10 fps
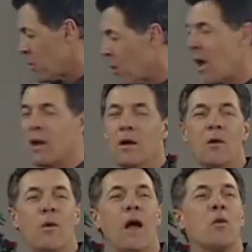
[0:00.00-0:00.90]
when I
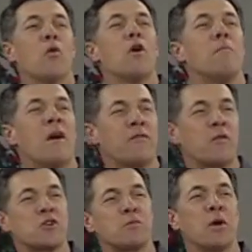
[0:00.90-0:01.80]
when I wrote my
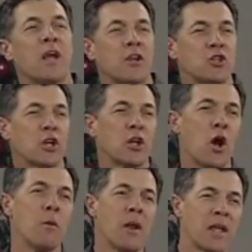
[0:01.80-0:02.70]
first book, I took it home and I